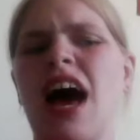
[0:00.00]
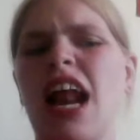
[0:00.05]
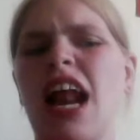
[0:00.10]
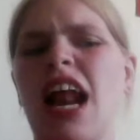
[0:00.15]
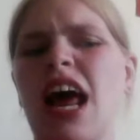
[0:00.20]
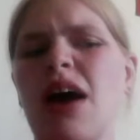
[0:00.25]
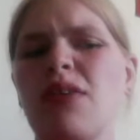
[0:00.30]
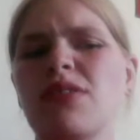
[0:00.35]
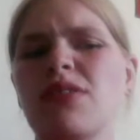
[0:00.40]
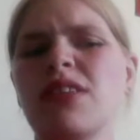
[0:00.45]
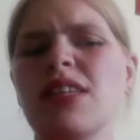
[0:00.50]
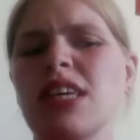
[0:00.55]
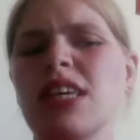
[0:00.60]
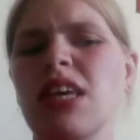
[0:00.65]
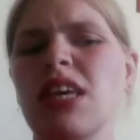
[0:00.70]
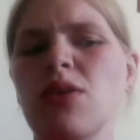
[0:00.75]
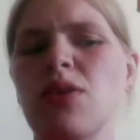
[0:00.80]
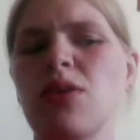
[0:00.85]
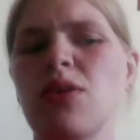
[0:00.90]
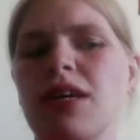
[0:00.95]
And I was
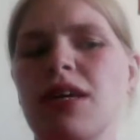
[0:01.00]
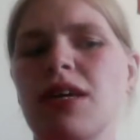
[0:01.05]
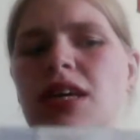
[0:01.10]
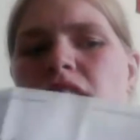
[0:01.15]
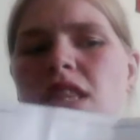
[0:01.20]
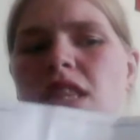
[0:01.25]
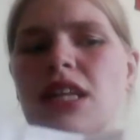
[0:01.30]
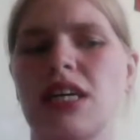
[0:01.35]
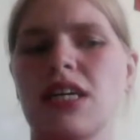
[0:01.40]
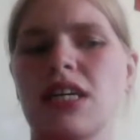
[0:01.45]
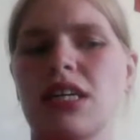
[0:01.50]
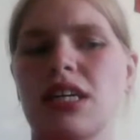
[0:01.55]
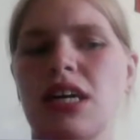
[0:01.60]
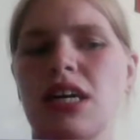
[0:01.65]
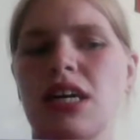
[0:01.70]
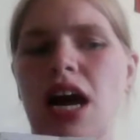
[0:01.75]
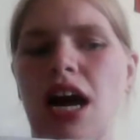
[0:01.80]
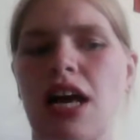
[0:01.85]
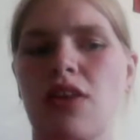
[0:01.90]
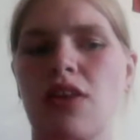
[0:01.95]
thinking it would be the
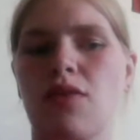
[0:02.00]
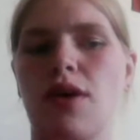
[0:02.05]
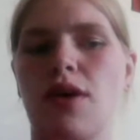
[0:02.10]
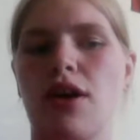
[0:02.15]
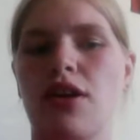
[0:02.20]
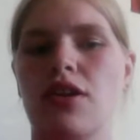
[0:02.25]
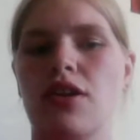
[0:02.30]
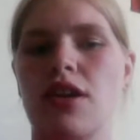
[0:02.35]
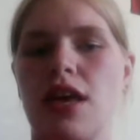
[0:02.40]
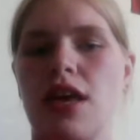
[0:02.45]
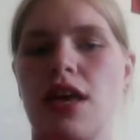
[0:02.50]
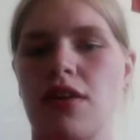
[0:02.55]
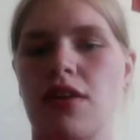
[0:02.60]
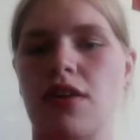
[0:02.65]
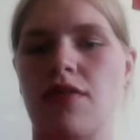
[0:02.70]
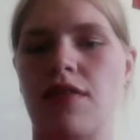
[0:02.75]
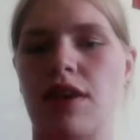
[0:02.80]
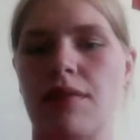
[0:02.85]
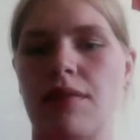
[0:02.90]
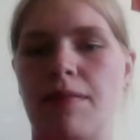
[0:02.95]
chi-squared test of
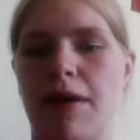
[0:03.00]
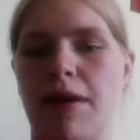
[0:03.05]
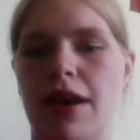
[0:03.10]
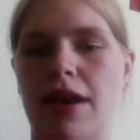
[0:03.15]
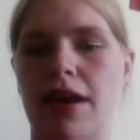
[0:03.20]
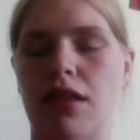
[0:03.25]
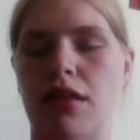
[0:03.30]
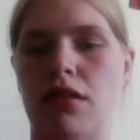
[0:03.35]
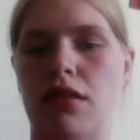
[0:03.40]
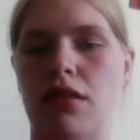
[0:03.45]
independence.